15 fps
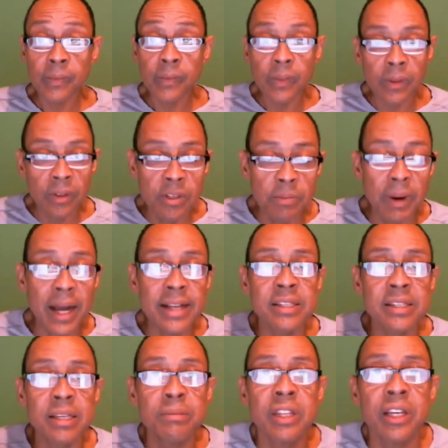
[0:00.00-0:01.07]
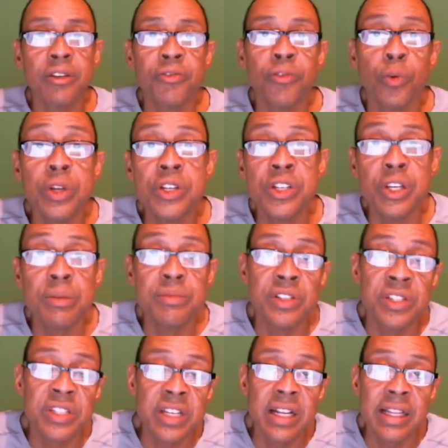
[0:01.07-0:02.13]
to buy something at 40 gems and
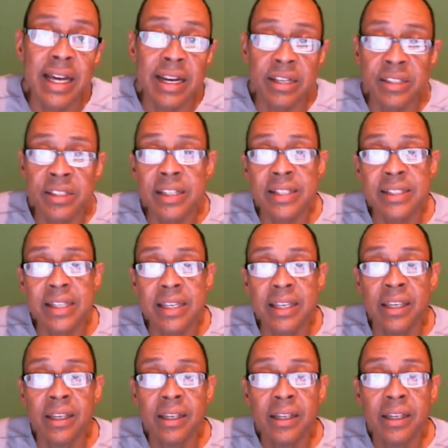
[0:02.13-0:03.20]
sell out at 60.